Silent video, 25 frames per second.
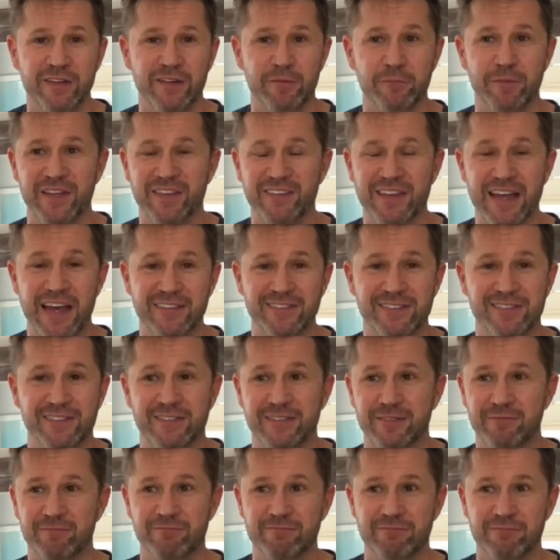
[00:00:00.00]
I mean,
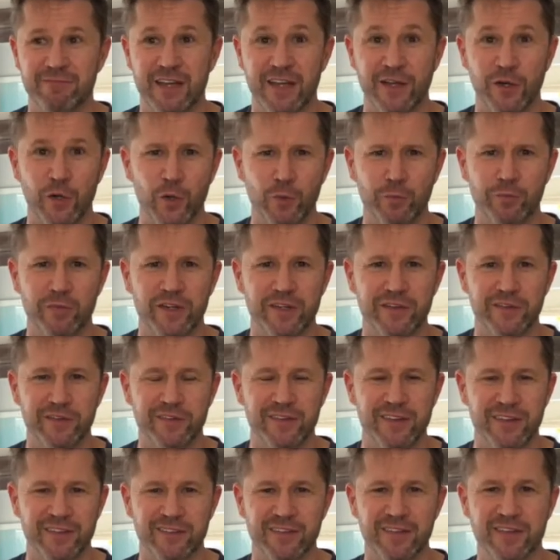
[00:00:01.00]
I hope we do
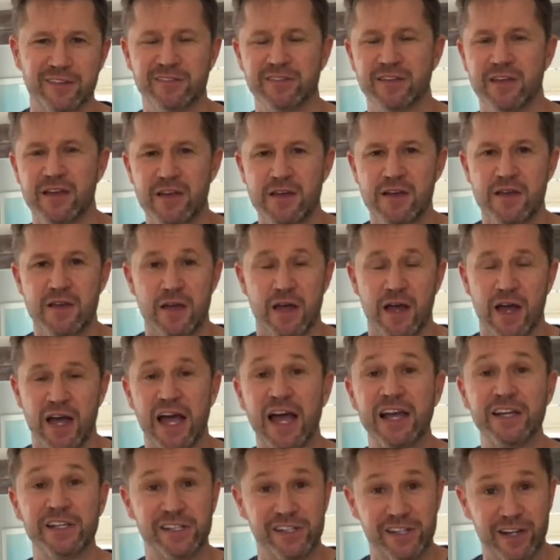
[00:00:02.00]
at least.
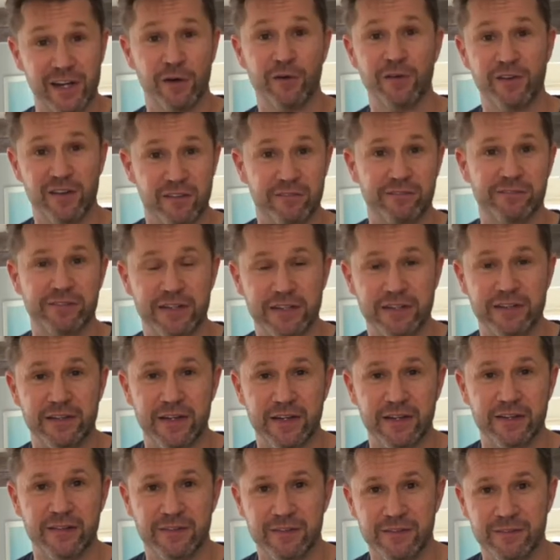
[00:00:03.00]
I shower every
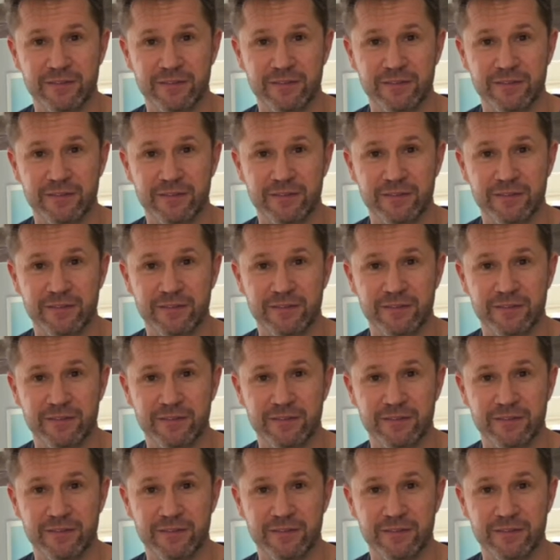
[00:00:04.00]
day.